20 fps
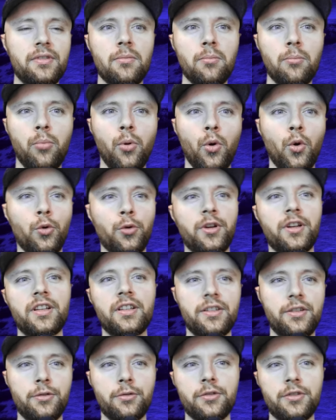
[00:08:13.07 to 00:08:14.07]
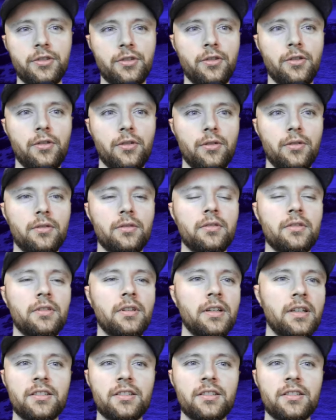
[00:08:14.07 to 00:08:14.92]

boring into your skull.